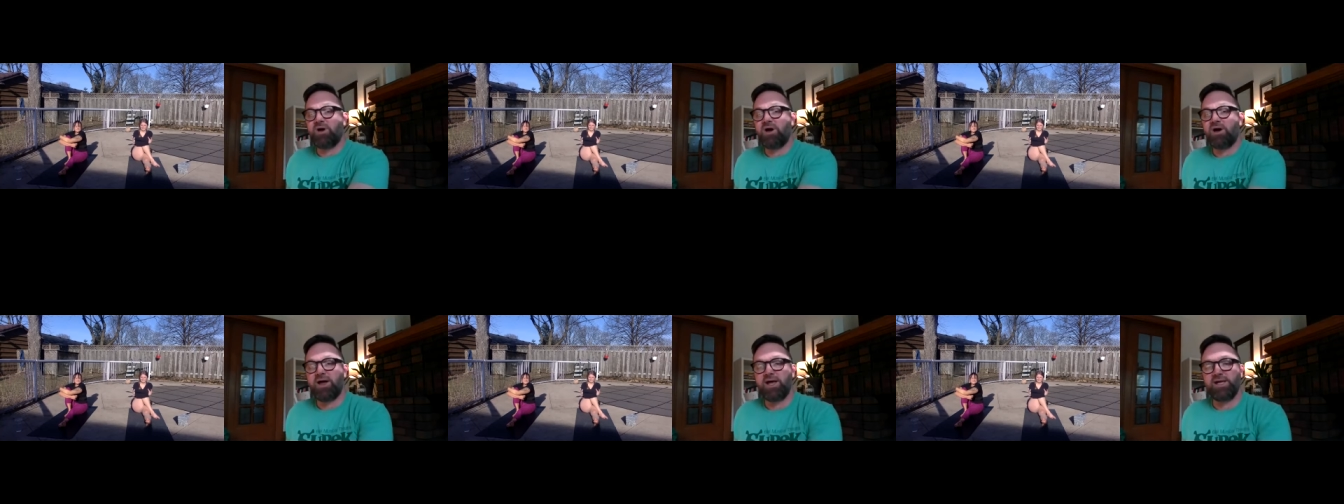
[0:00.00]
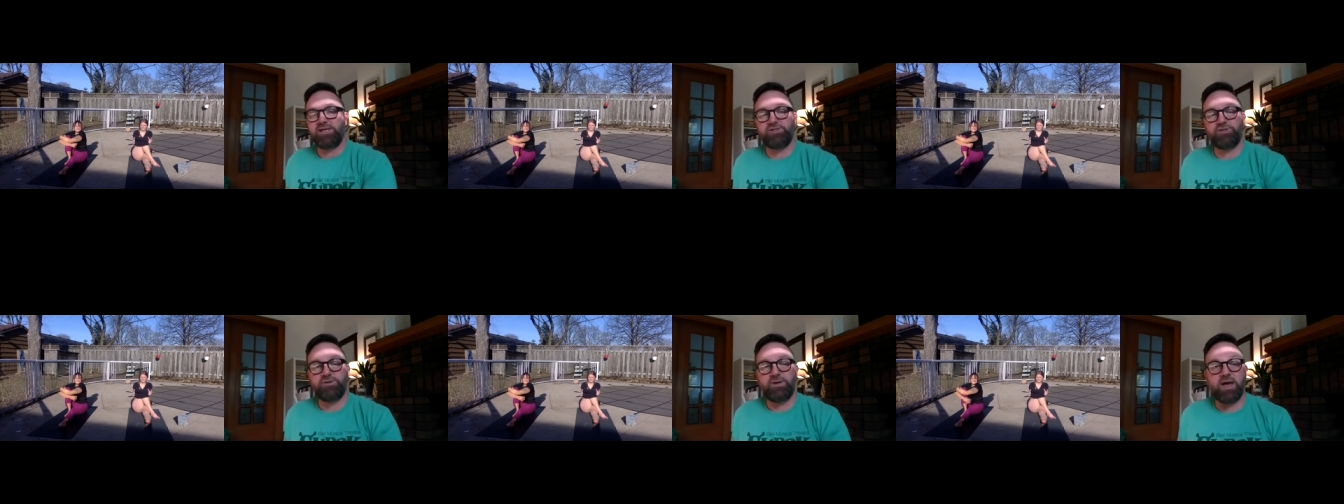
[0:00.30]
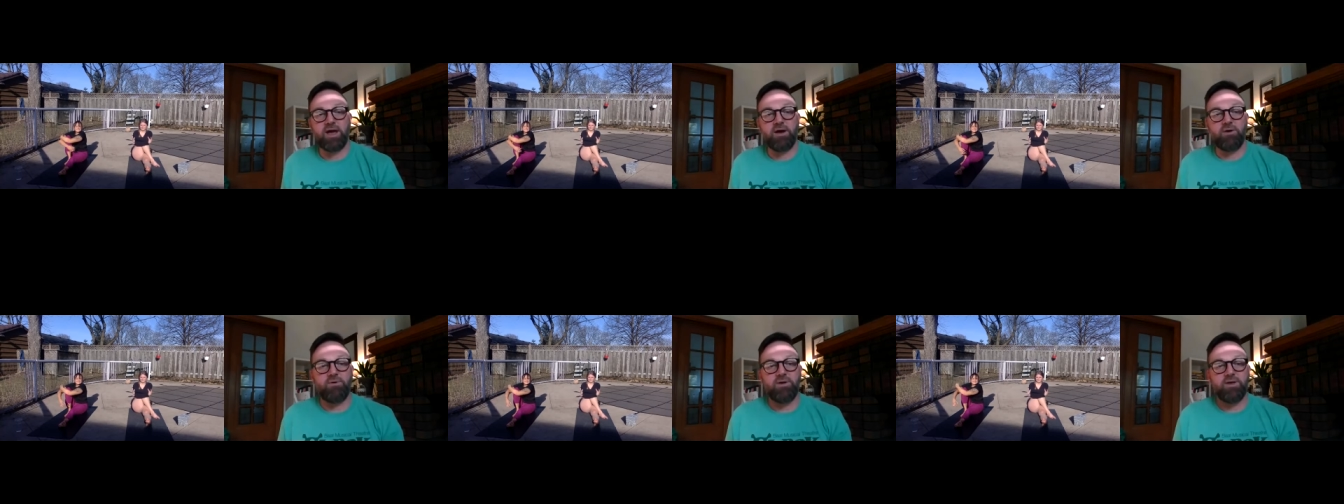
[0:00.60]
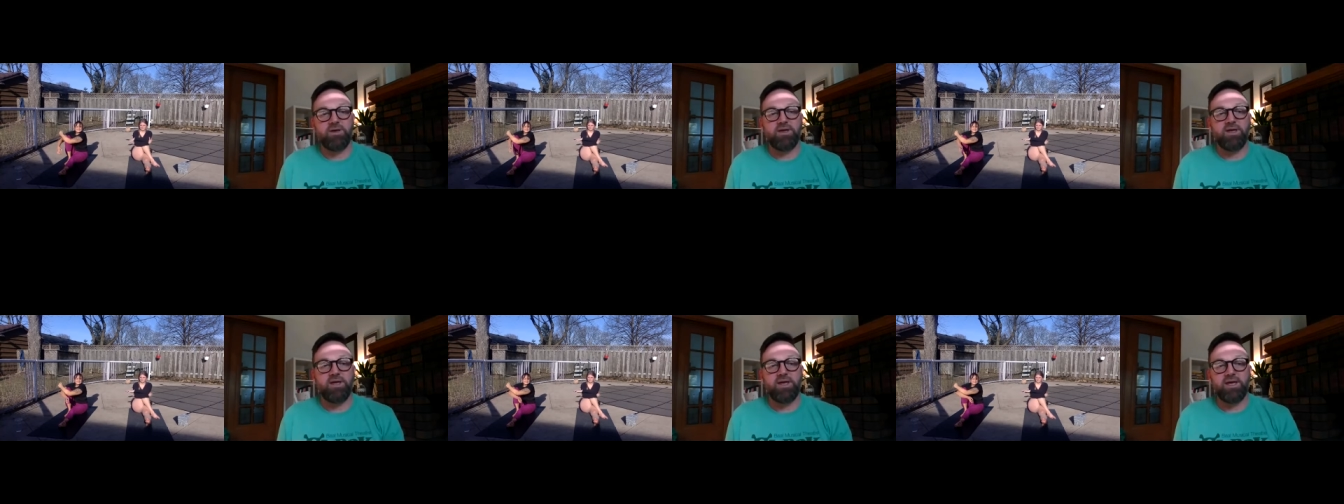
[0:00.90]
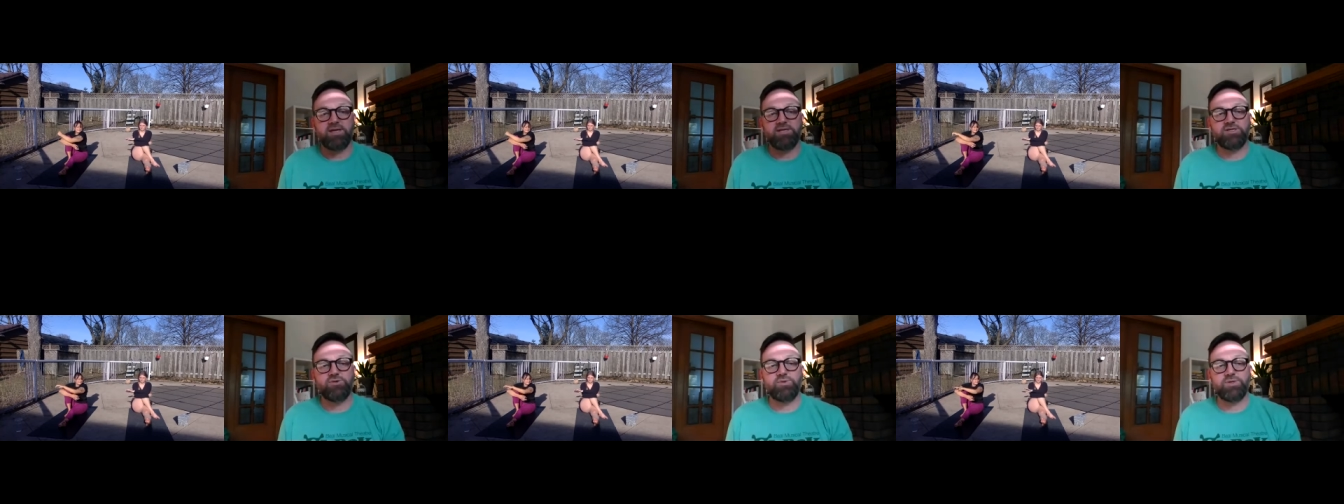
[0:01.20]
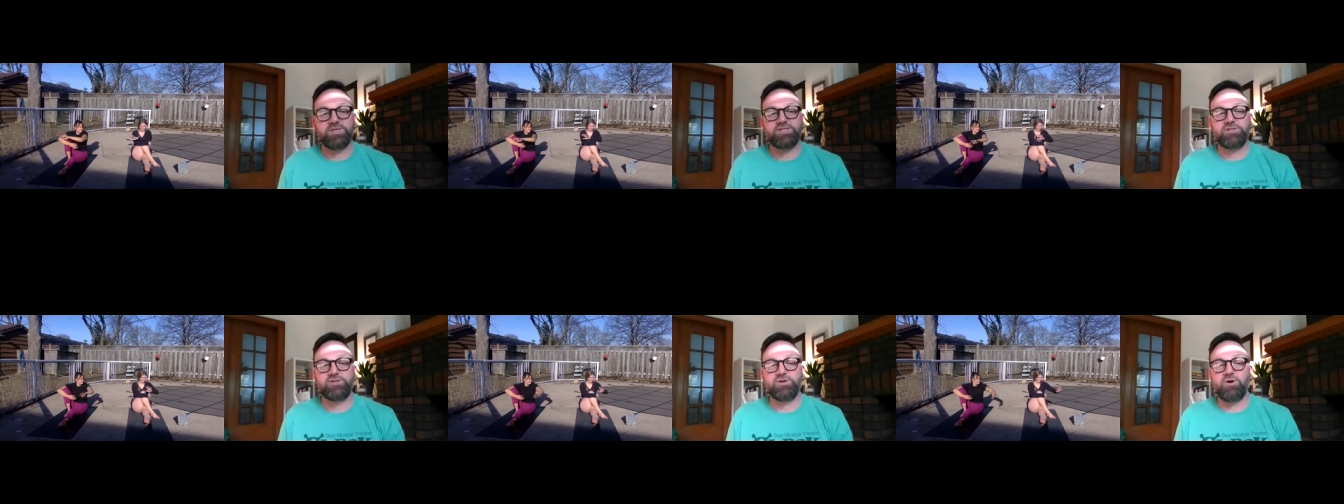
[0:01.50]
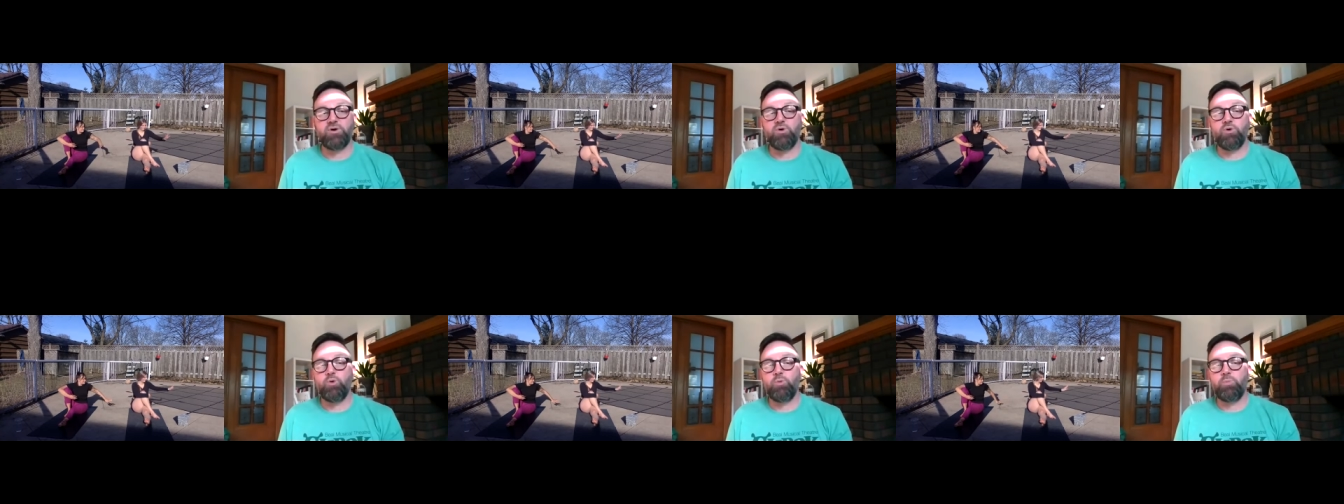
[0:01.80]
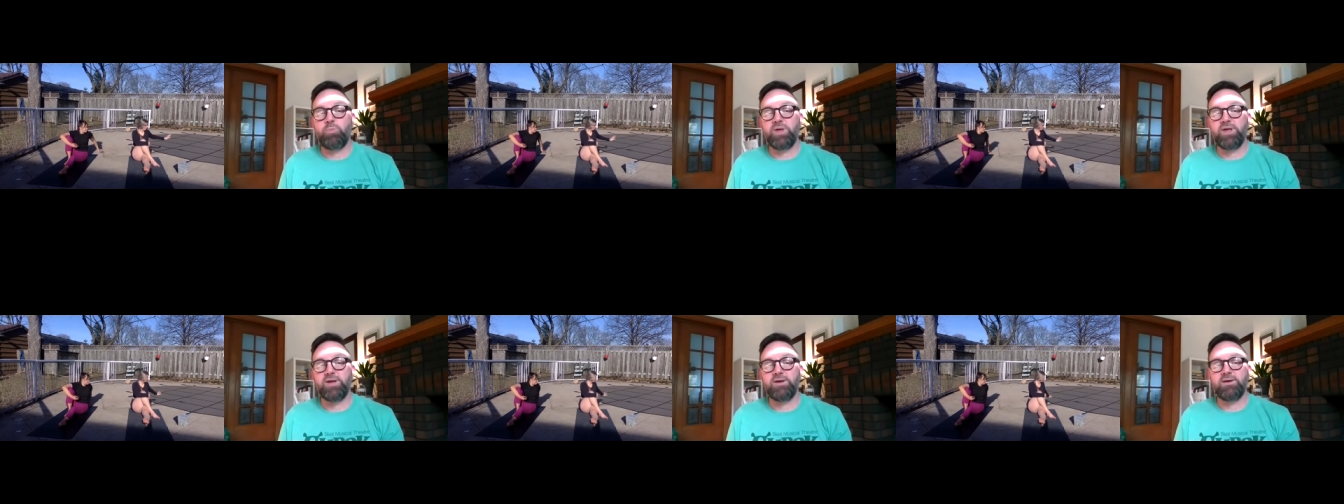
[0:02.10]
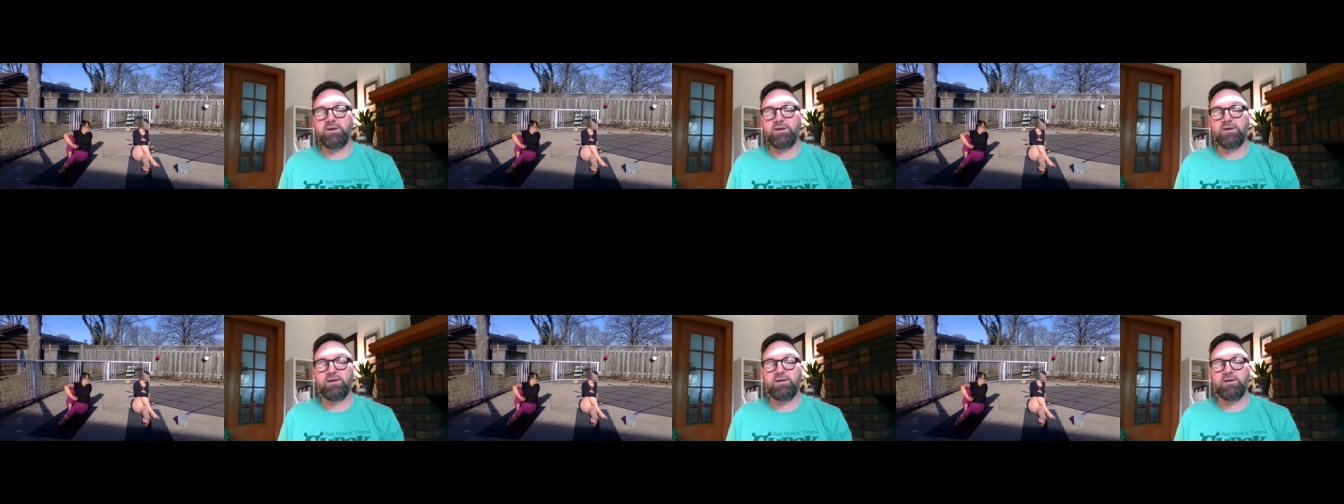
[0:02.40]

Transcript: behind you now and twist open.